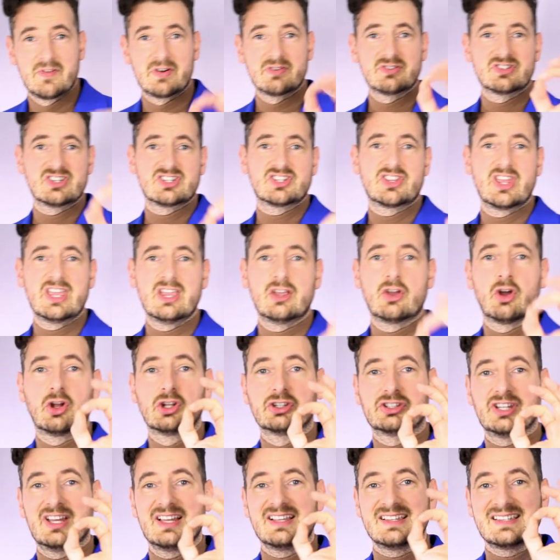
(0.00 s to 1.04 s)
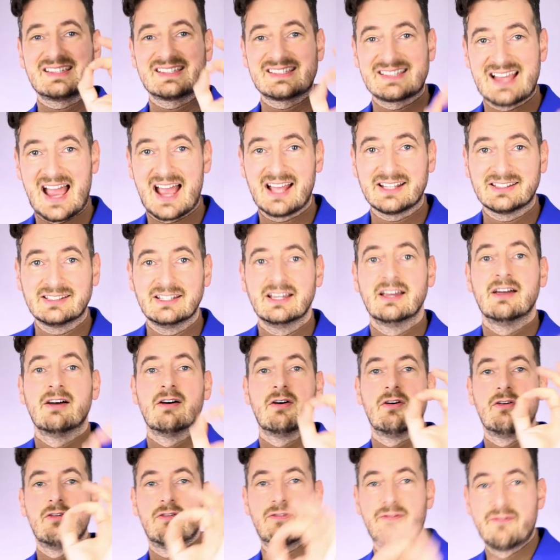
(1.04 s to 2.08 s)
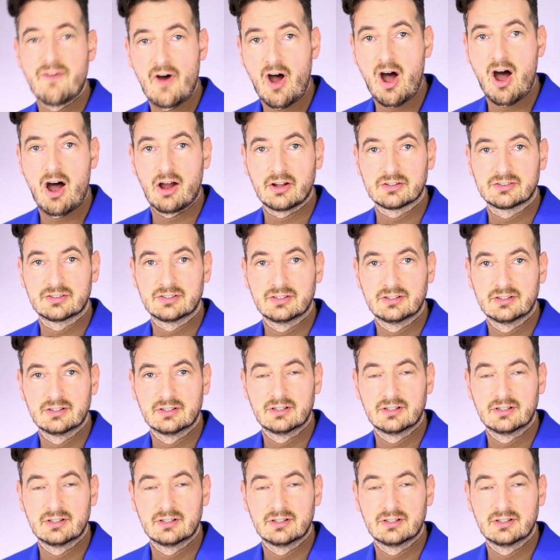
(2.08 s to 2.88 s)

There is this thing called sad fart